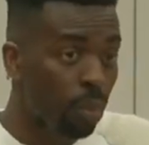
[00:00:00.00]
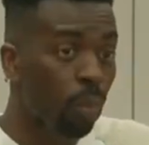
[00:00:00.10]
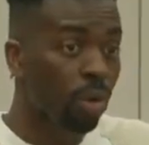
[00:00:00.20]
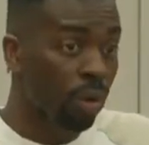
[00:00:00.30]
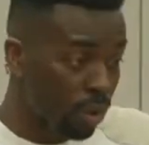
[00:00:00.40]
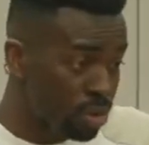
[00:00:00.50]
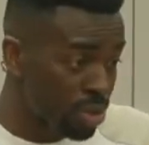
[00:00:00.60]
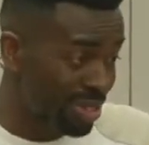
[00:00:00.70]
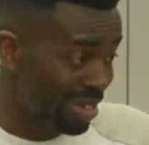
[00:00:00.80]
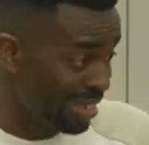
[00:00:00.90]
will cause
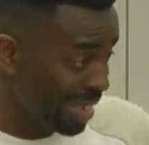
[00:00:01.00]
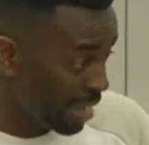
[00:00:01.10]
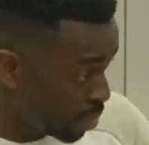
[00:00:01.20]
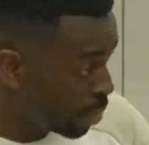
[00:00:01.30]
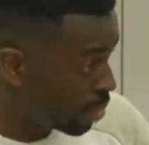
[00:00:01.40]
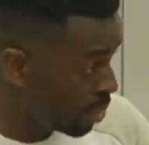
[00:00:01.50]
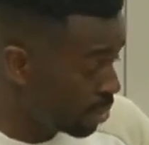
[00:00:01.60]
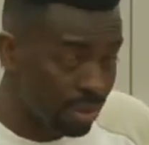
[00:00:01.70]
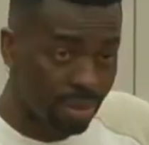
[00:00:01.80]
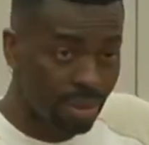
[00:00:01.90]
you to settle,
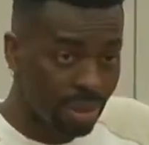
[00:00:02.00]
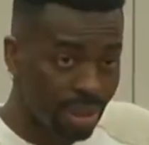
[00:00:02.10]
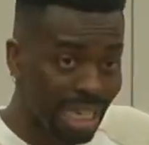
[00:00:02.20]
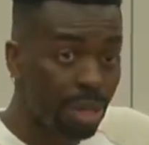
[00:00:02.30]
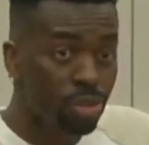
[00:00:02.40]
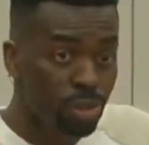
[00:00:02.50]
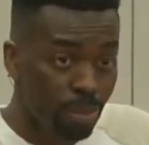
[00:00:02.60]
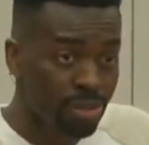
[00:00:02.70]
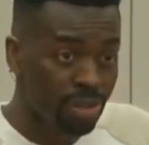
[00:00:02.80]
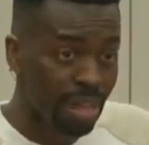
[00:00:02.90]
he will
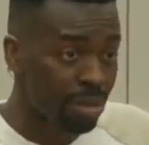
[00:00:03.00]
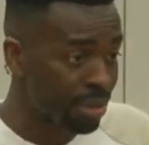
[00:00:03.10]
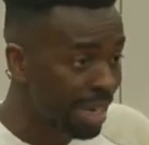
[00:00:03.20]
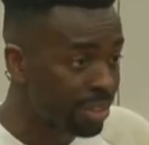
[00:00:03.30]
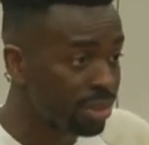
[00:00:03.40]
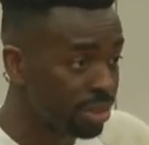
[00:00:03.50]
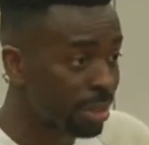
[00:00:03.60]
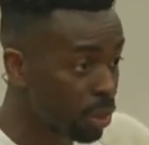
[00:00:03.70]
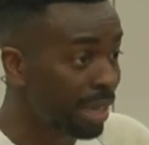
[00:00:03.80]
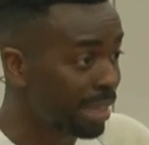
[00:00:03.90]
sponsor that
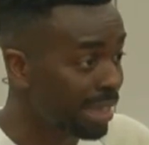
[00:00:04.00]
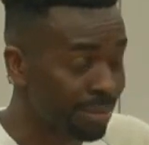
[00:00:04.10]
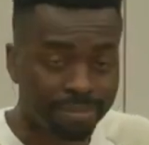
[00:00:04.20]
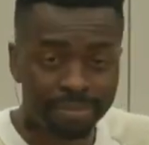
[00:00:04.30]
relationship quickly.